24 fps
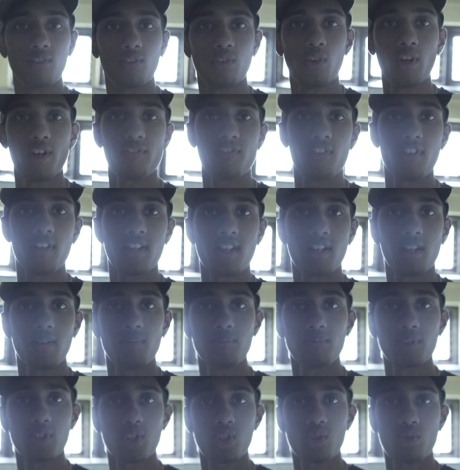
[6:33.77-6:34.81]
What if I
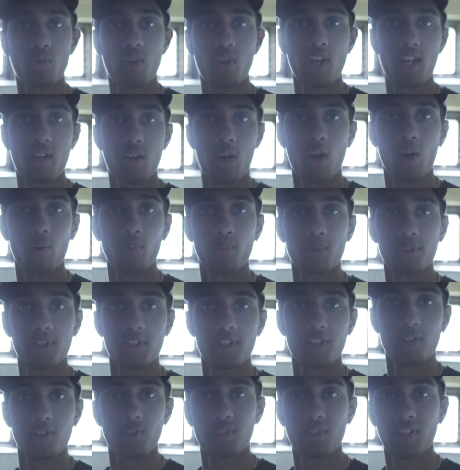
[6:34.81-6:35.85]
come straight
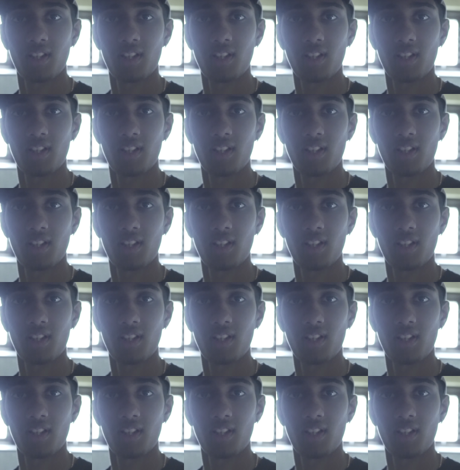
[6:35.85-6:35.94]
opposite to the